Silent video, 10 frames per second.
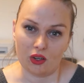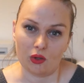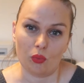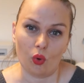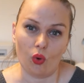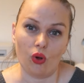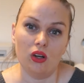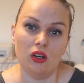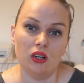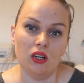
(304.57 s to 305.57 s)
on more
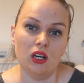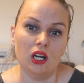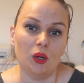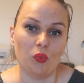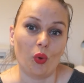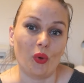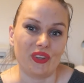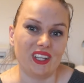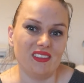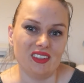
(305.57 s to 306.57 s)
more
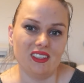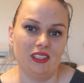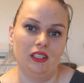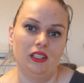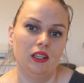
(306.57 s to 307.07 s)
even